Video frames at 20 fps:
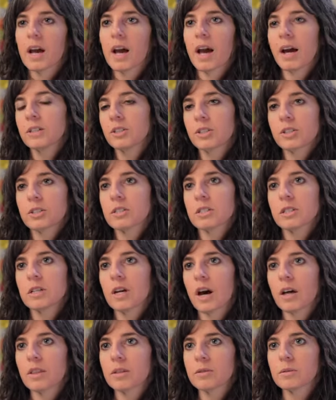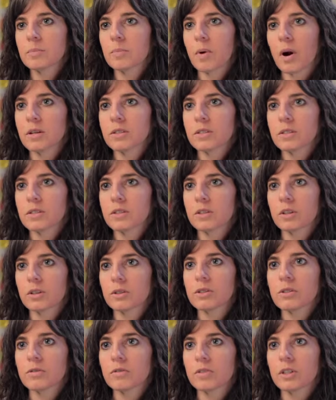and just see how this process
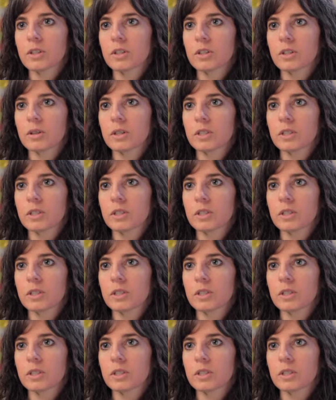goes for you.